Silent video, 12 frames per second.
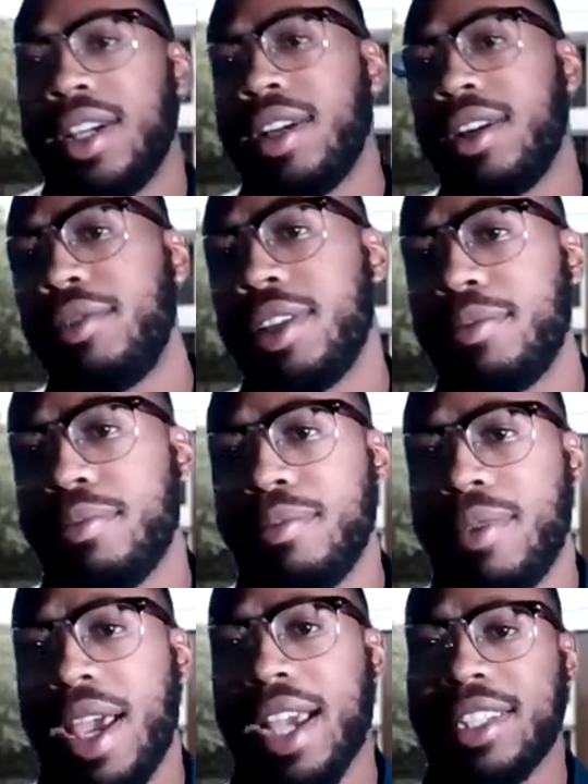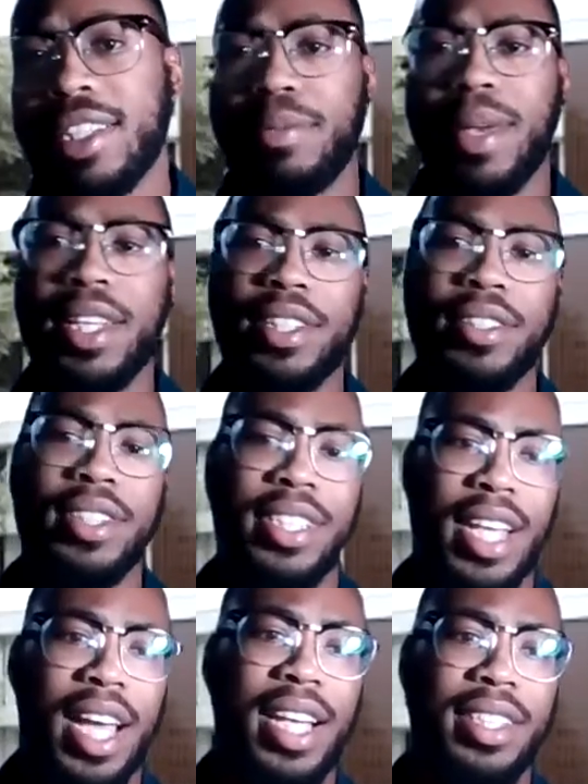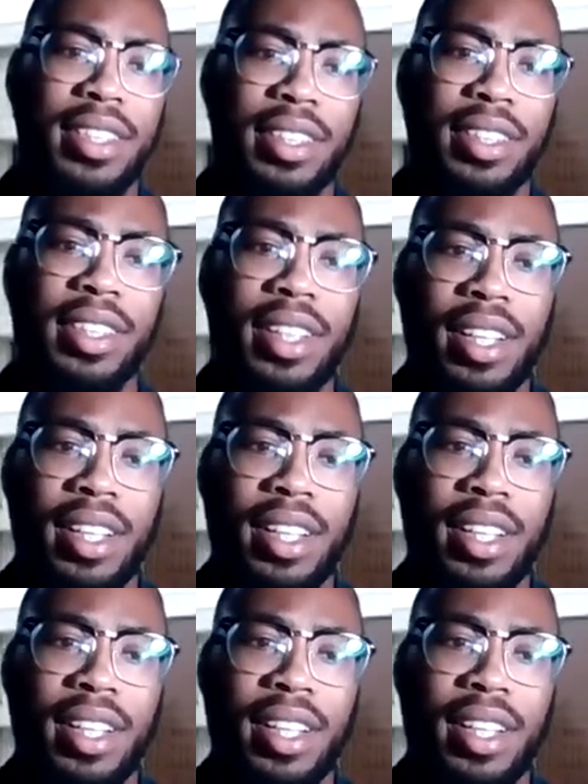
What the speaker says: What actually made you decide to